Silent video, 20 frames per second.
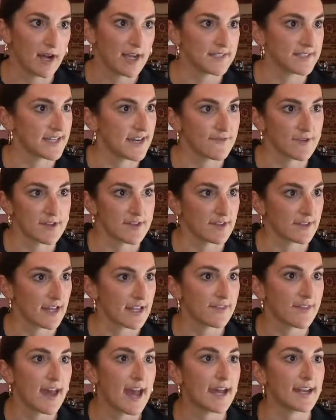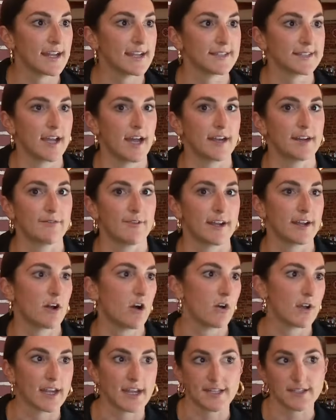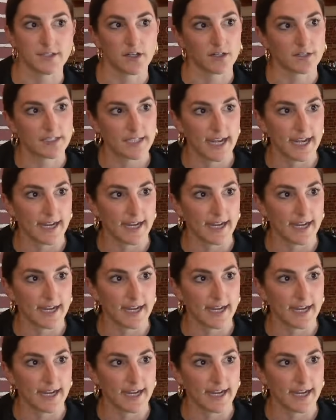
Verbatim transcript: wise and everything like that, it's kind of like all hands on